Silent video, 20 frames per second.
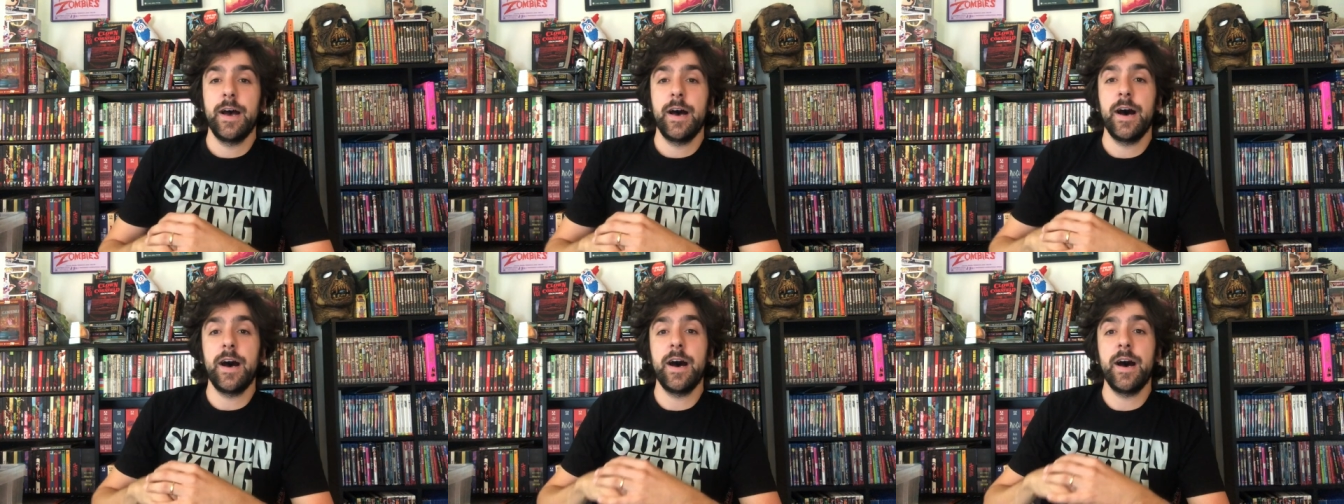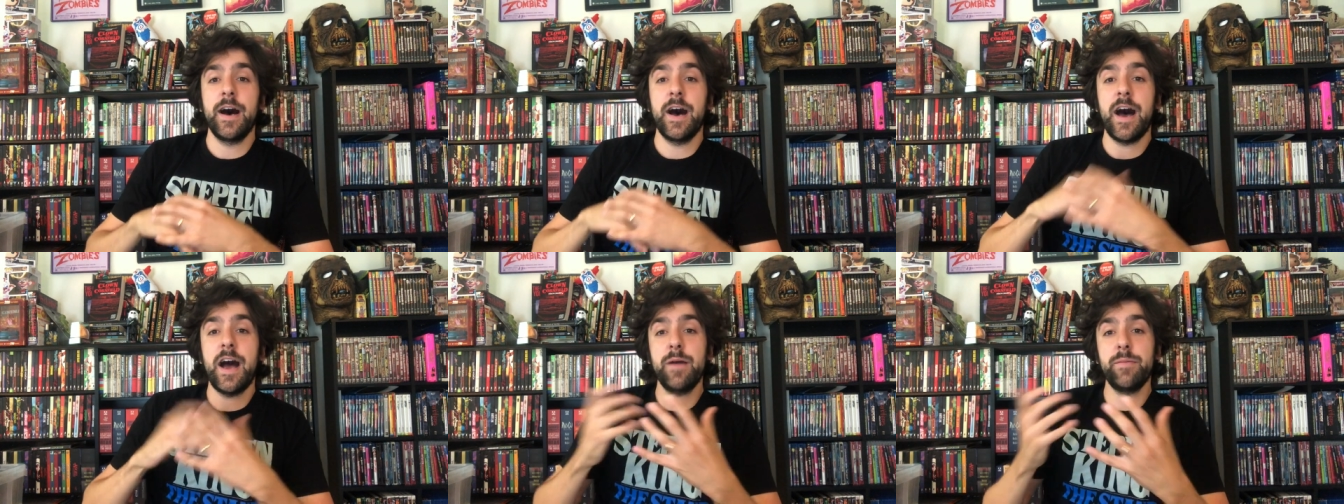
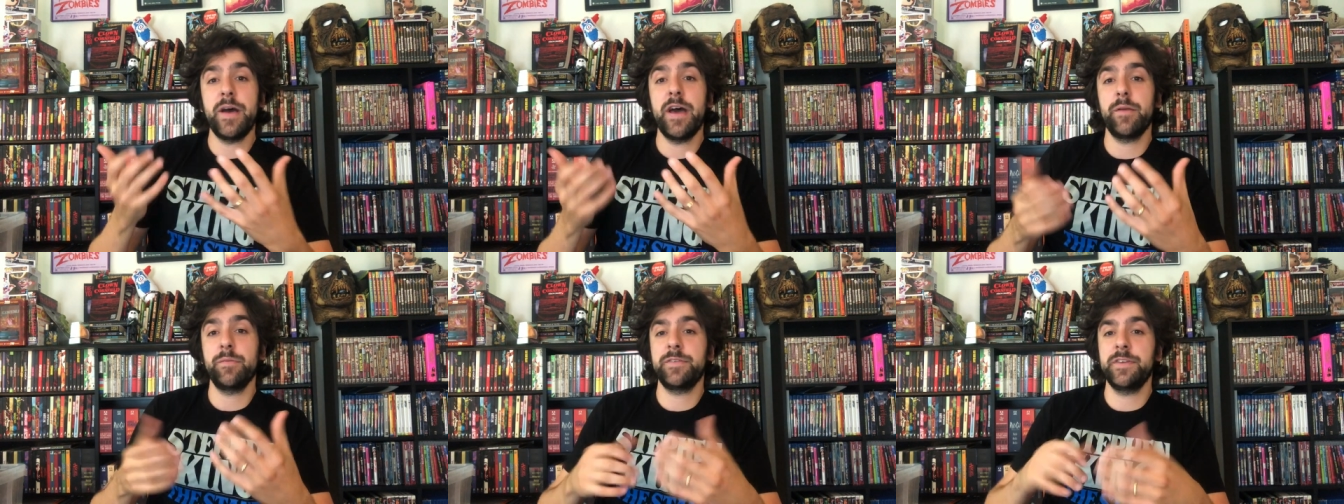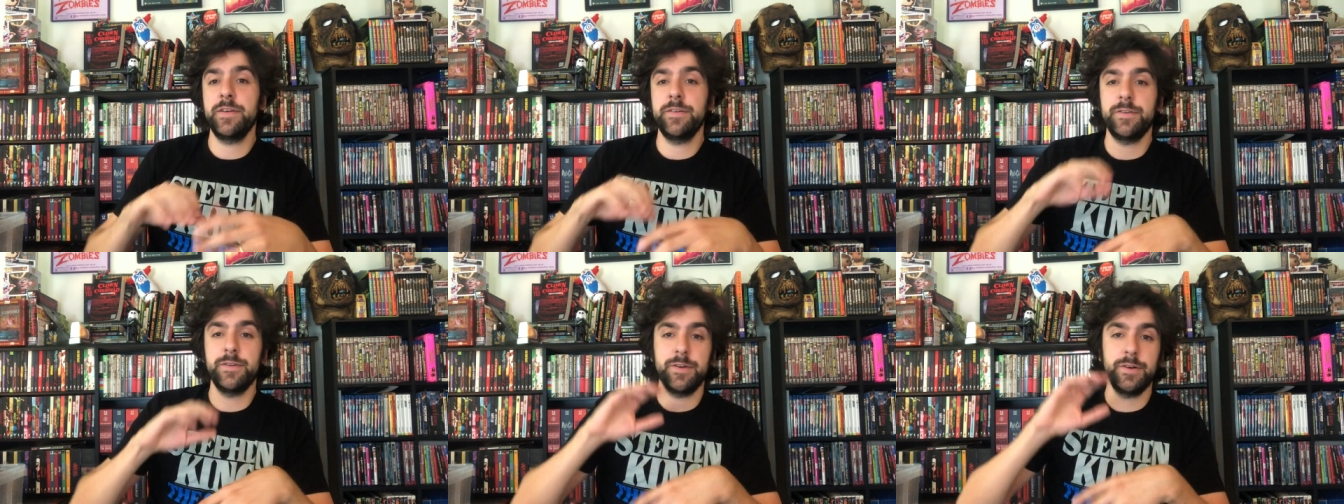Uh, I'm Adam
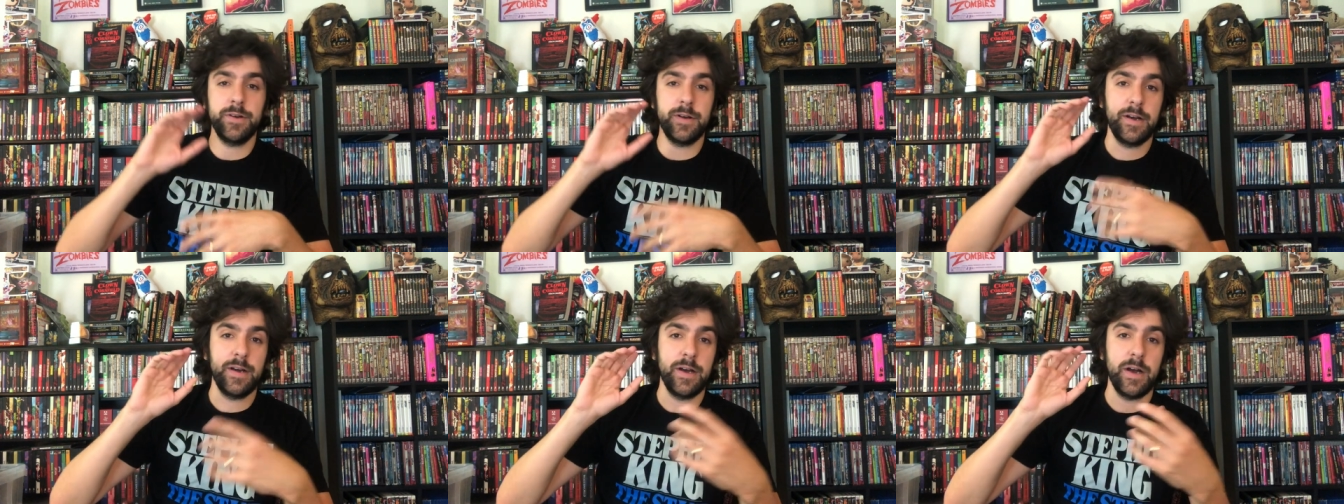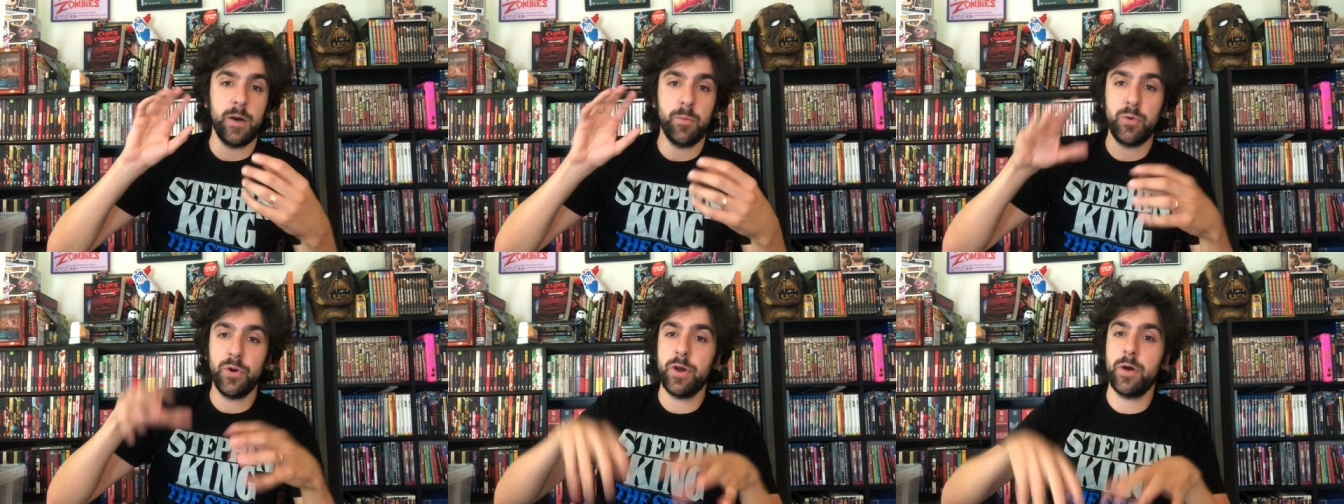Cesare. Uh,
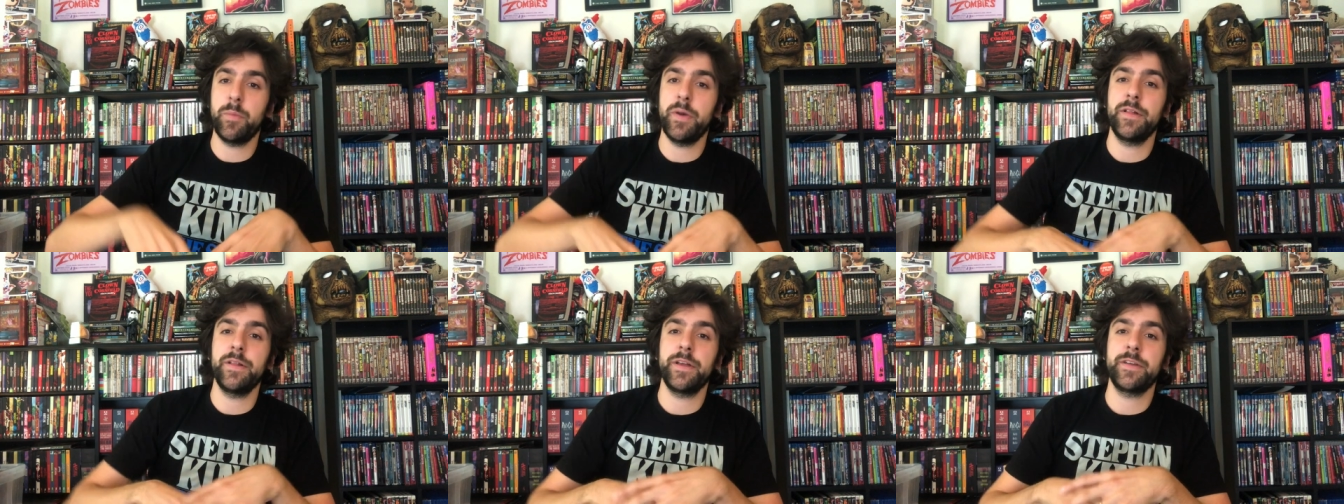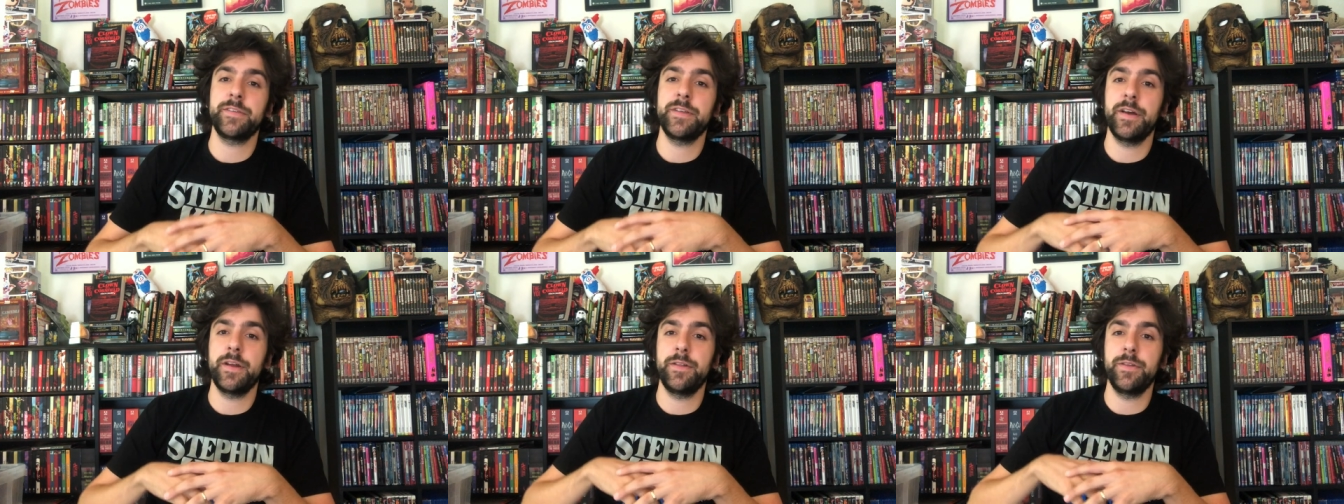I'll put all my
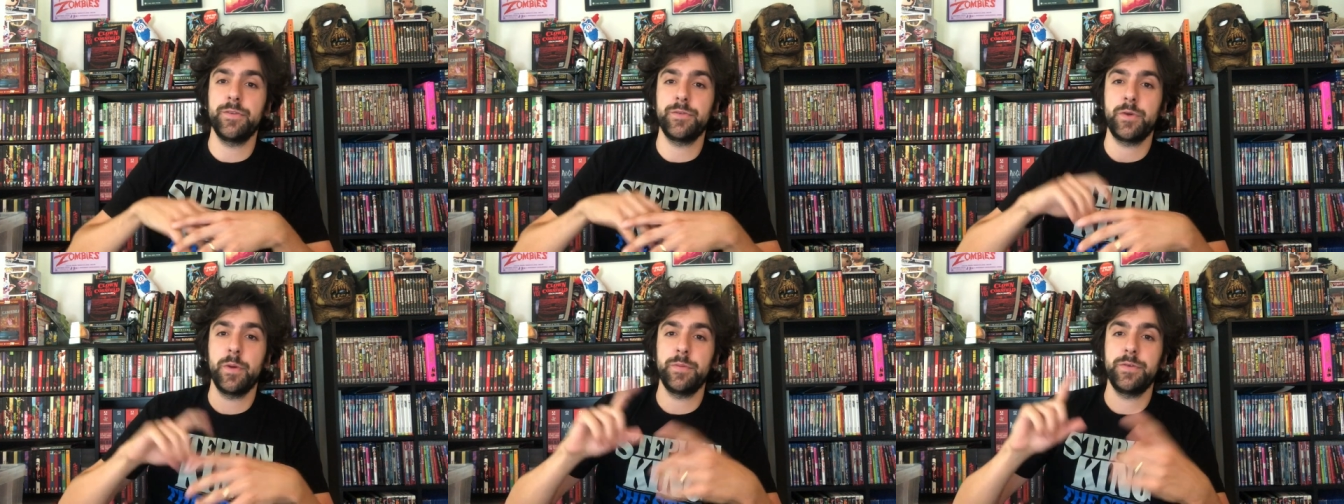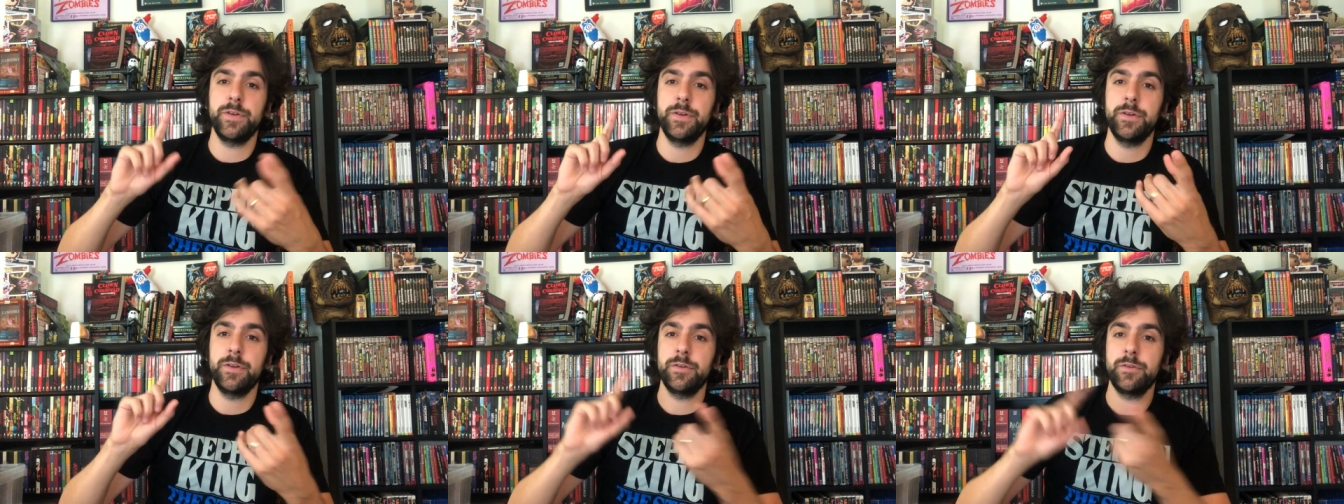links down in the
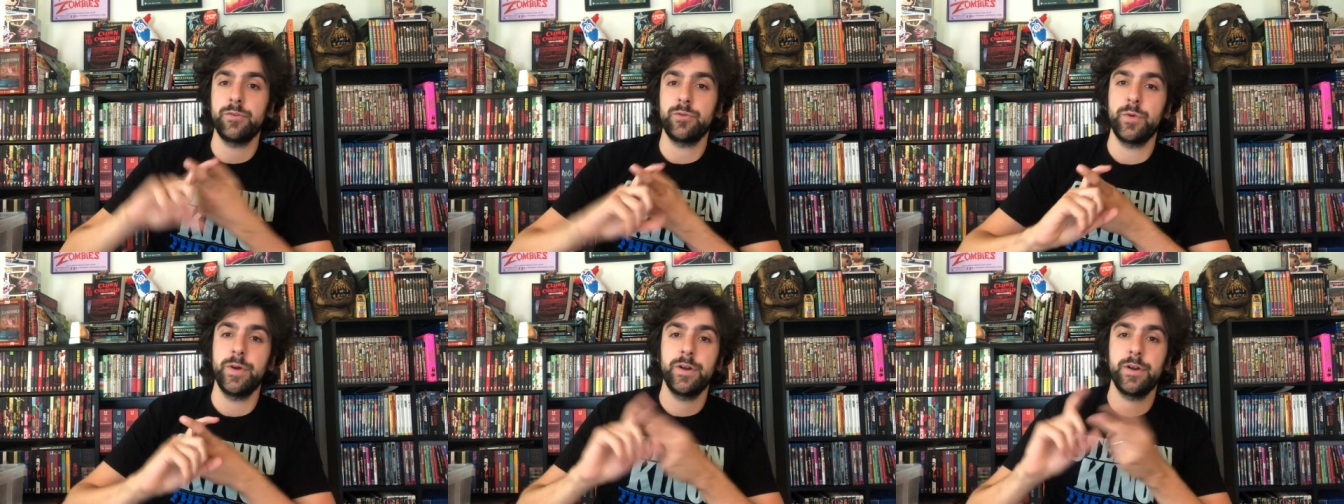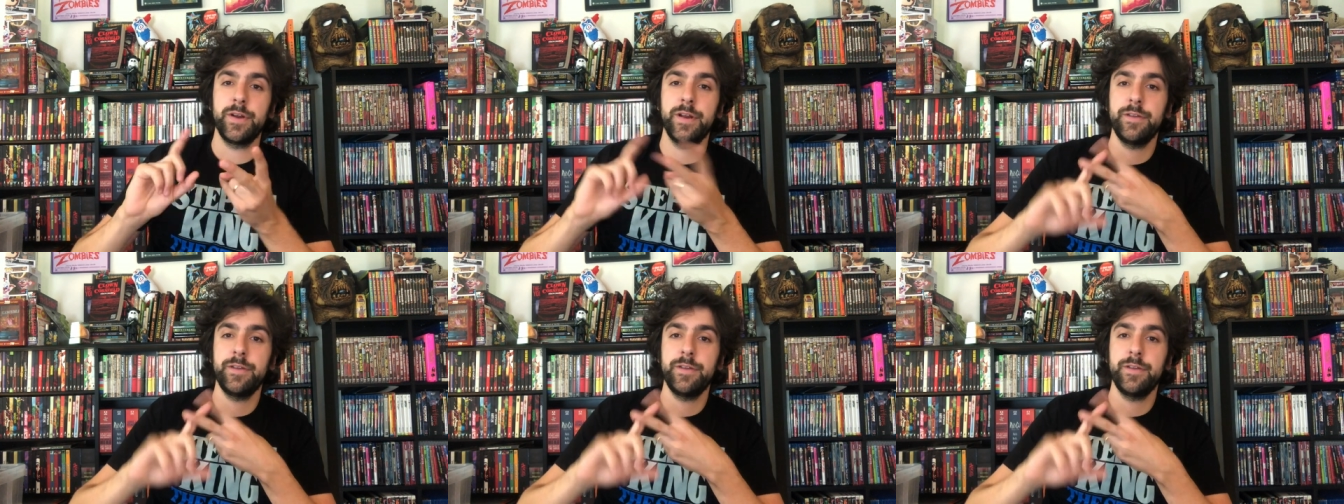description Twitter,